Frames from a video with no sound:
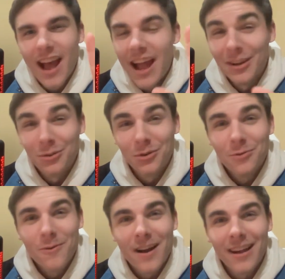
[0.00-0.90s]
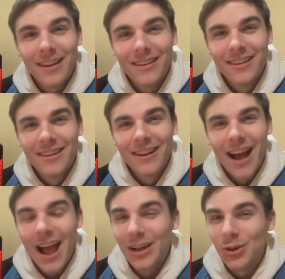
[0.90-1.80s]
I don't know why.
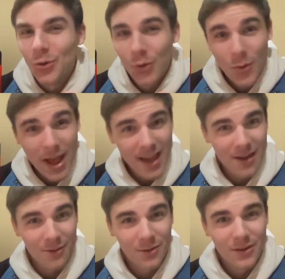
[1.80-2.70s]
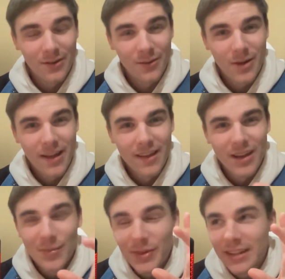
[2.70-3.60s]
I don't know how.
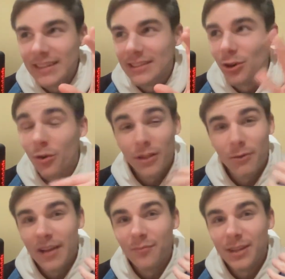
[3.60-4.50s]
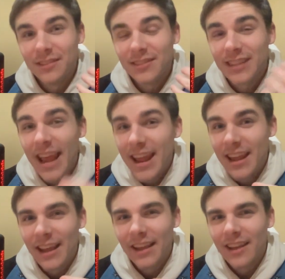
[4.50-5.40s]
Because although I've been
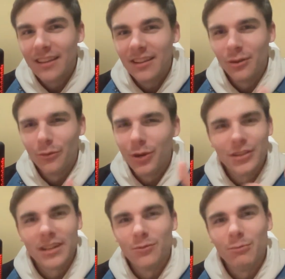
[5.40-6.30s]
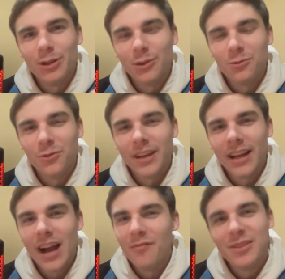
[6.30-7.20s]
saying, voice acting would be a cool gig,
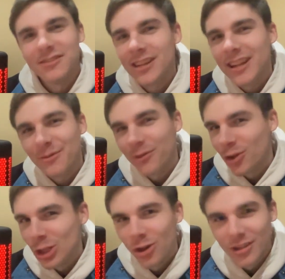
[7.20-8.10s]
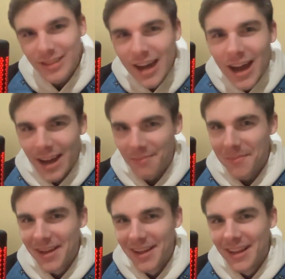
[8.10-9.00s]
I've been saying it for a long
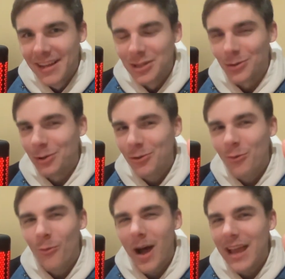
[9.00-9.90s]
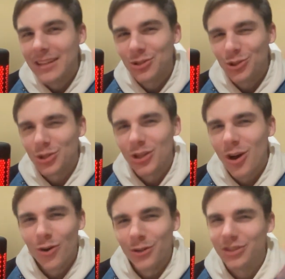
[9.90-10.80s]
time. So I don't know why it's just
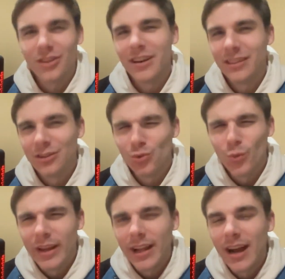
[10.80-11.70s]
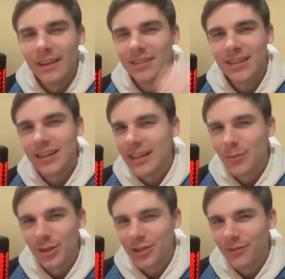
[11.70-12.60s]
all of a sudden this week I decided to get a
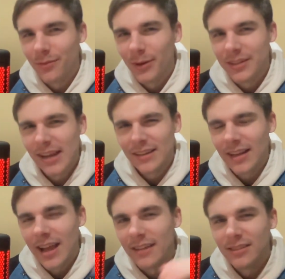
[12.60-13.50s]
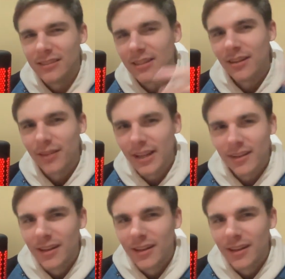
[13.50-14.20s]
bunch of voice acting ads instead of like